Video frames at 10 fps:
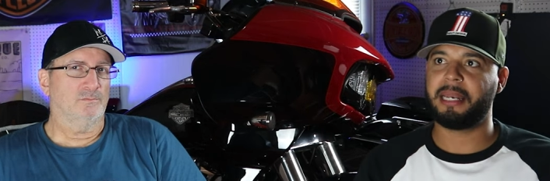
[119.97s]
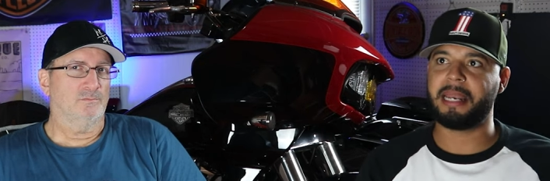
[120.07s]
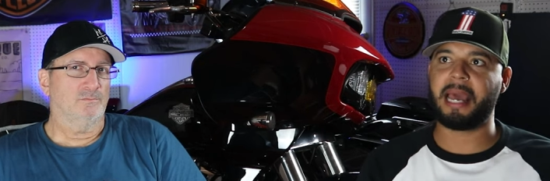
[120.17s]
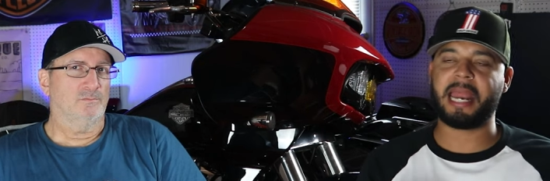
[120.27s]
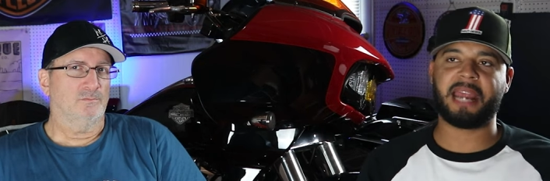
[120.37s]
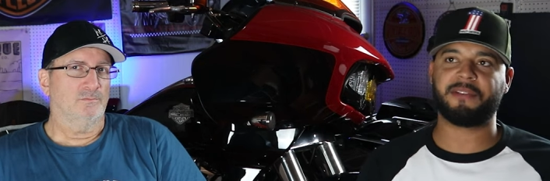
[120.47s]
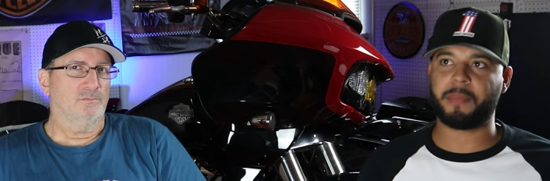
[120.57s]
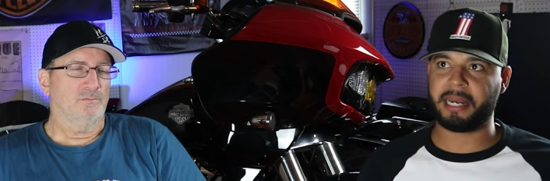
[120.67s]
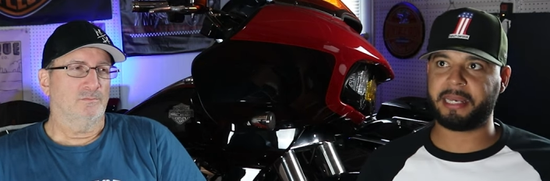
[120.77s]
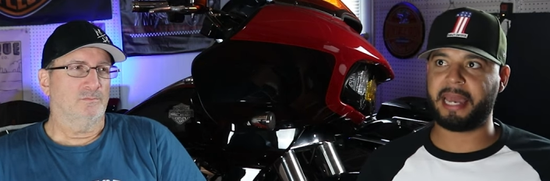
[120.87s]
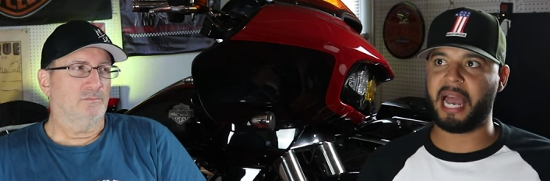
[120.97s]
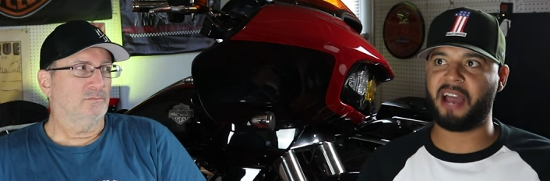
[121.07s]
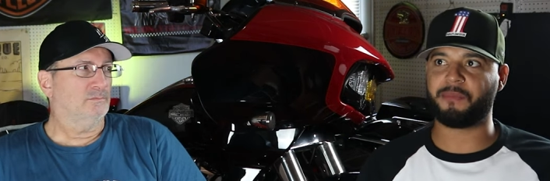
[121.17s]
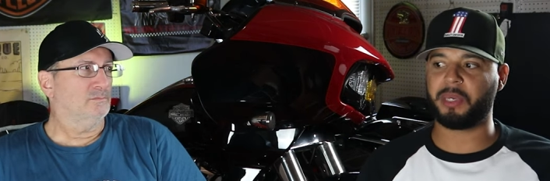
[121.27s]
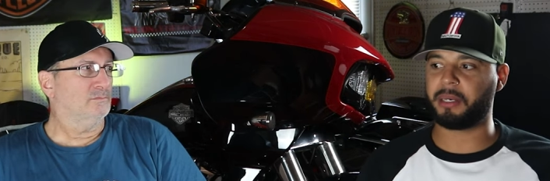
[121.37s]
Speaker 1: Not everybody can
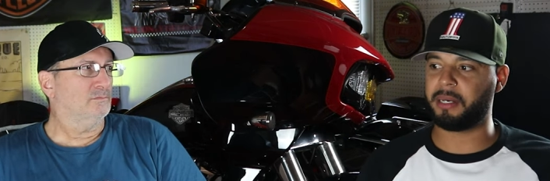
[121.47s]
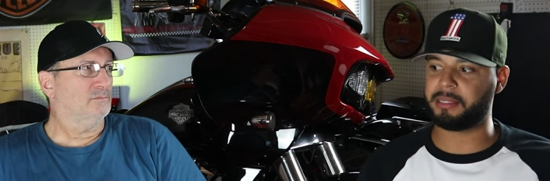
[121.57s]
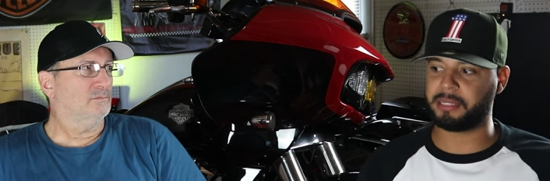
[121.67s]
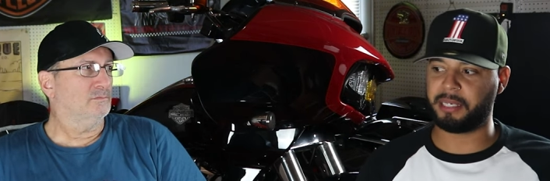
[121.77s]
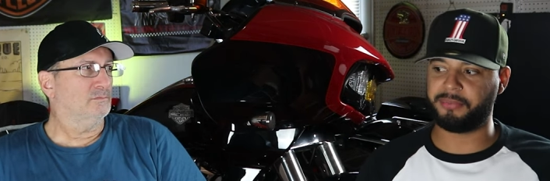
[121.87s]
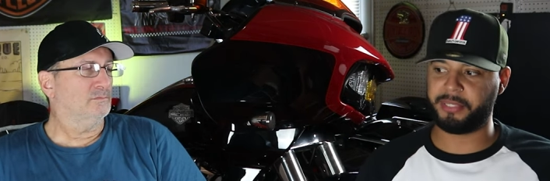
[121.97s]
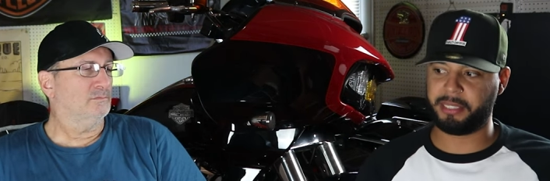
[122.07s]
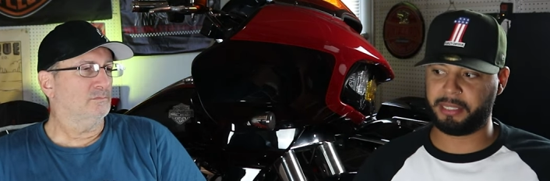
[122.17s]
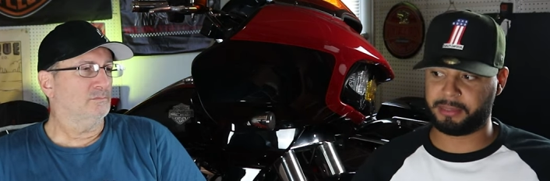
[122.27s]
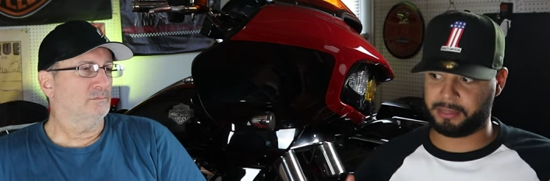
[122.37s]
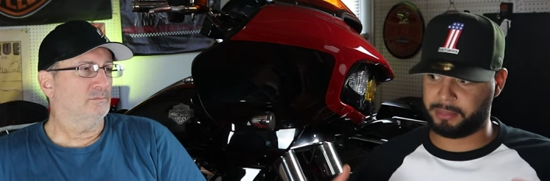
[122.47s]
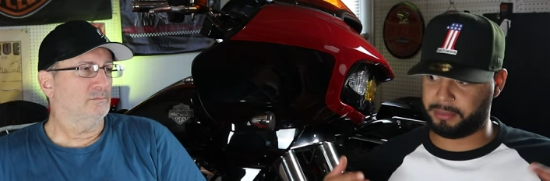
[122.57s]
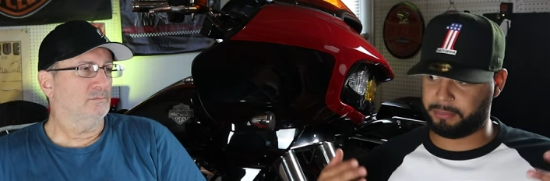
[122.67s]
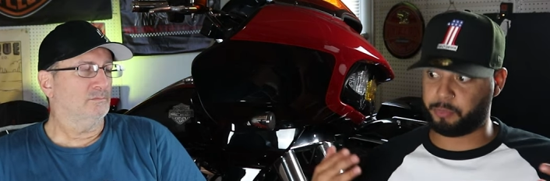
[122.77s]
have because of its